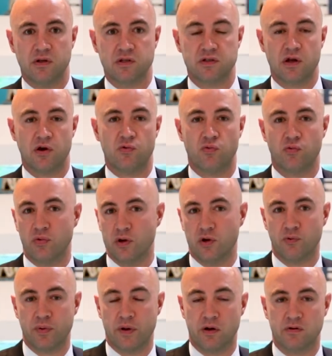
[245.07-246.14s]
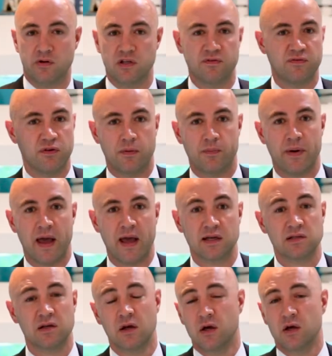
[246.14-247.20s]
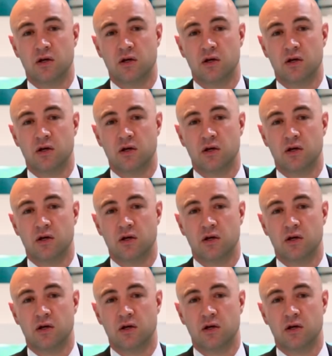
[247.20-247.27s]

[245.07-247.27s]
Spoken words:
There's no real penalties for the banks.